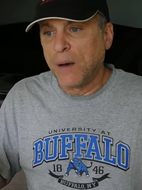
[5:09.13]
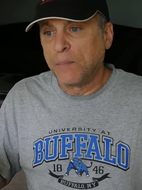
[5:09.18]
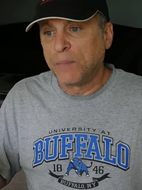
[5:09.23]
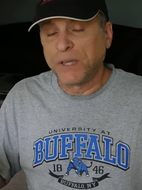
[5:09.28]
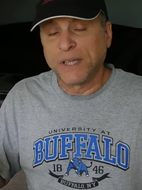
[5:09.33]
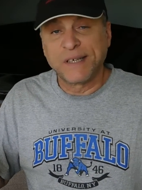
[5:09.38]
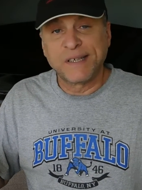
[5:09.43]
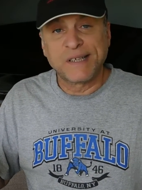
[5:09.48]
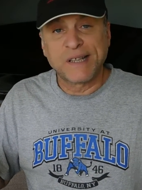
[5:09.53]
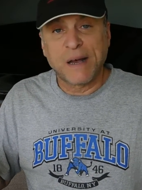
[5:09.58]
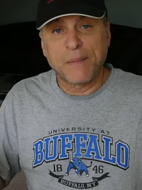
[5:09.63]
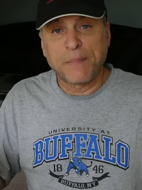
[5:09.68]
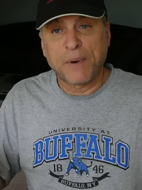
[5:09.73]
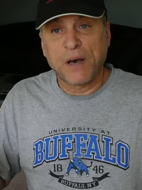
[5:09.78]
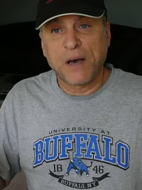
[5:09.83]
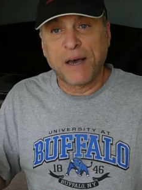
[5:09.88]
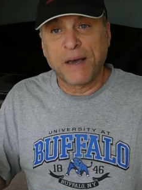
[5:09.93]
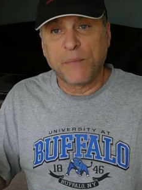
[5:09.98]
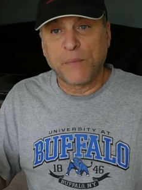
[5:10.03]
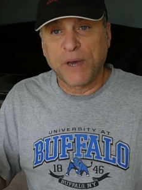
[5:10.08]
Please stop
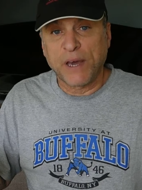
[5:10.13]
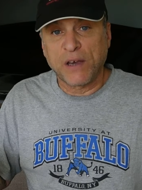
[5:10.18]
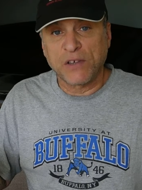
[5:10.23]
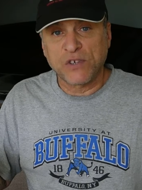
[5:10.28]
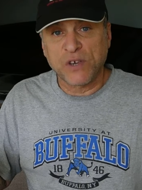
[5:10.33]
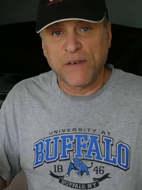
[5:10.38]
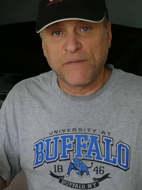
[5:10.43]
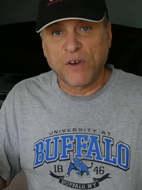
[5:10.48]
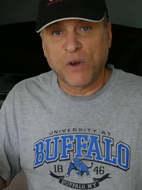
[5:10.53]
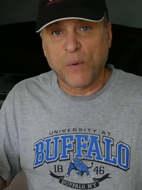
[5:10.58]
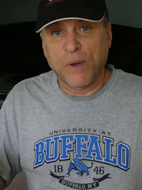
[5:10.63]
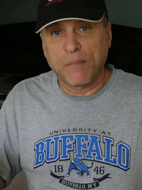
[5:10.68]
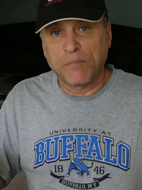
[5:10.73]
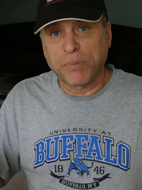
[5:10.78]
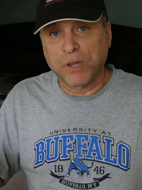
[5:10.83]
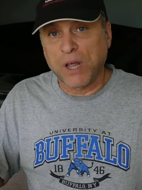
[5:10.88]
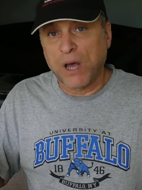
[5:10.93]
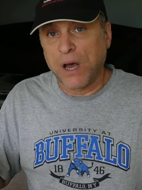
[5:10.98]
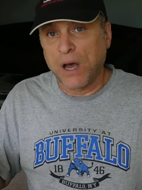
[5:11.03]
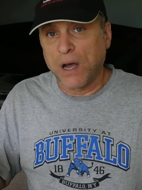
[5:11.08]
by. We also have a great
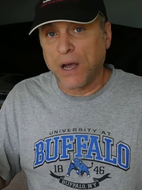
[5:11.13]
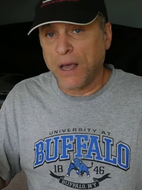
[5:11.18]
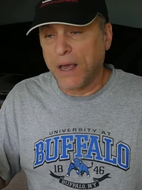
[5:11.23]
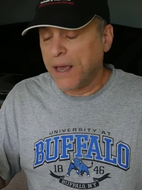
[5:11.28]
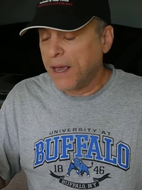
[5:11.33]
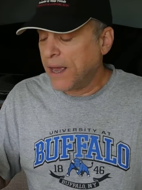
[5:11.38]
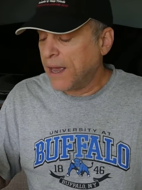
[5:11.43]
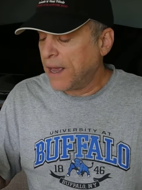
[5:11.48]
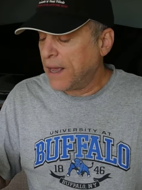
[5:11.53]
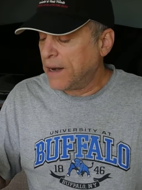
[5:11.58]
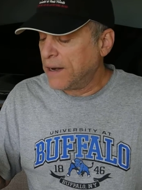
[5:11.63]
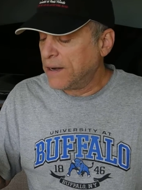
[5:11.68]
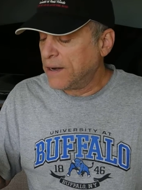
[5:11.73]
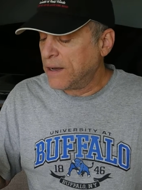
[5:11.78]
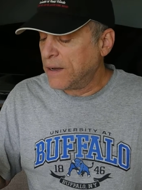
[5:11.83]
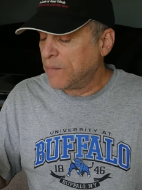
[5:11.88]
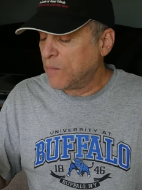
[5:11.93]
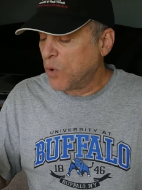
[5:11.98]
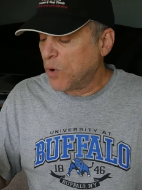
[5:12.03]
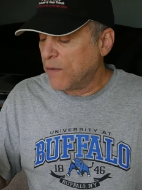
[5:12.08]
blog and
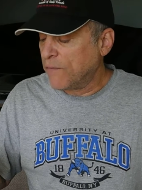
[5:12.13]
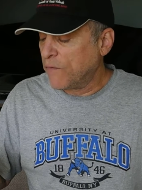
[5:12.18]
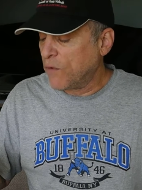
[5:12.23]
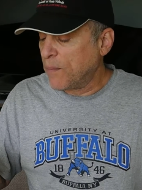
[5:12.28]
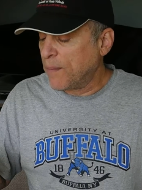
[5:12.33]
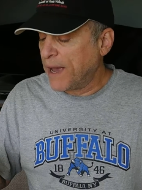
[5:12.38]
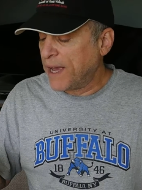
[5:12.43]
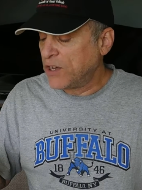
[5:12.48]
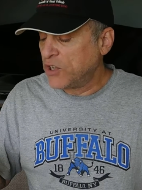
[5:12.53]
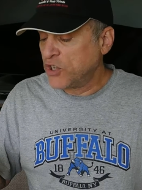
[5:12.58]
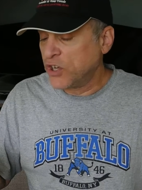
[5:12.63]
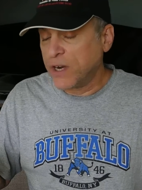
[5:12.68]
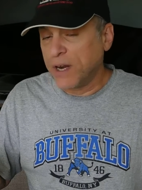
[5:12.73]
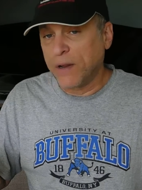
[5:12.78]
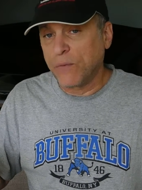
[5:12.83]
more information,